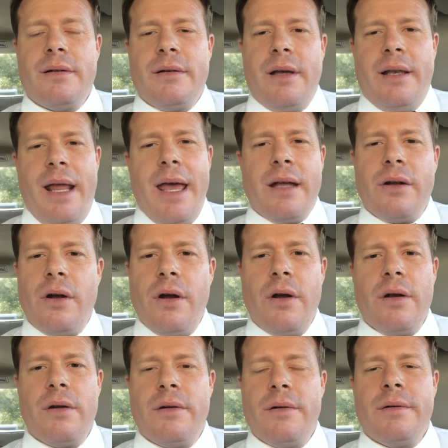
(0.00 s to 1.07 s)
and anger
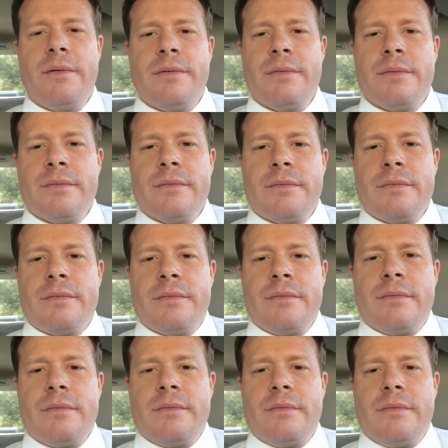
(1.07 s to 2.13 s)

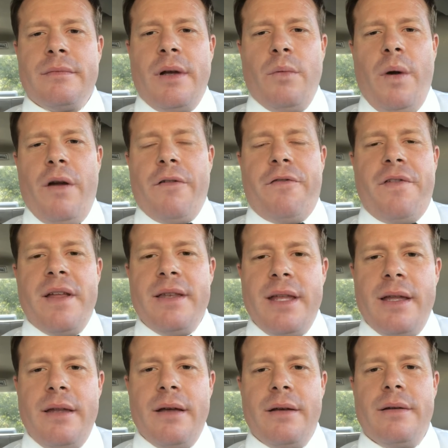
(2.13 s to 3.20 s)
and we're
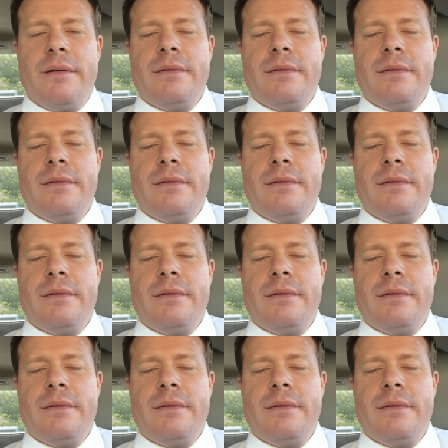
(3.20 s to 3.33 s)
offended,